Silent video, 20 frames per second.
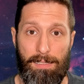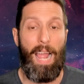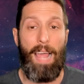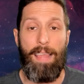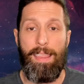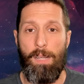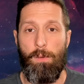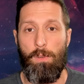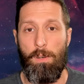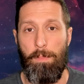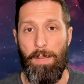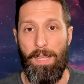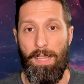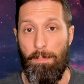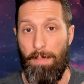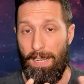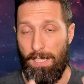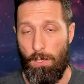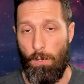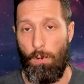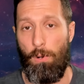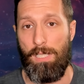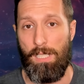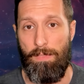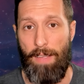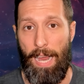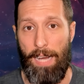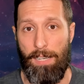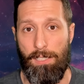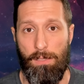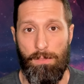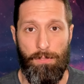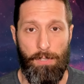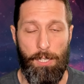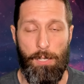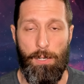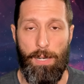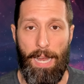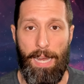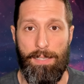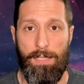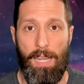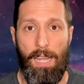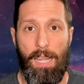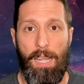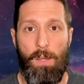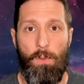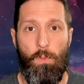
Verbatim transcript: What I think would be the best course of action for you guys